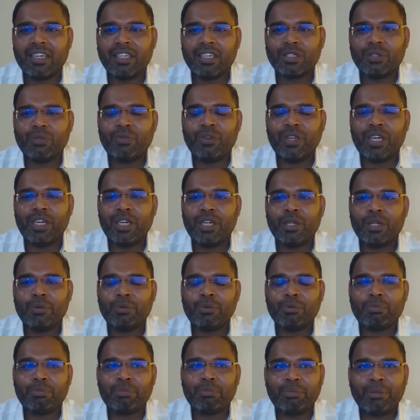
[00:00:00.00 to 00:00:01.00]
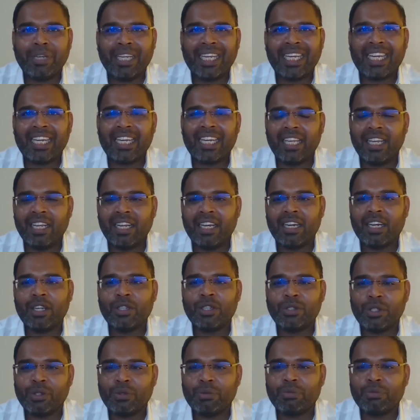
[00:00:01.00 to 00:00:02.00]
So we need to be in an
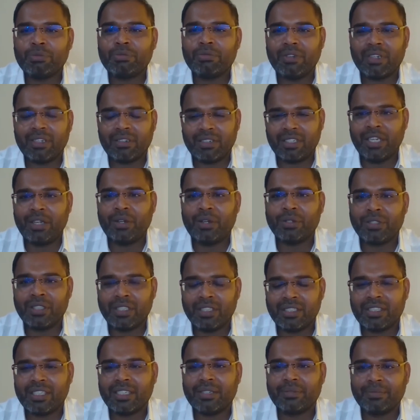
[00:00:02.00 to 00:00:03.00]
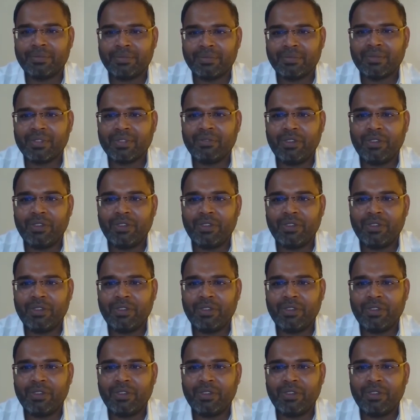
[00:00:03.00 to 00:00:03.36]
inclusive ecosystem.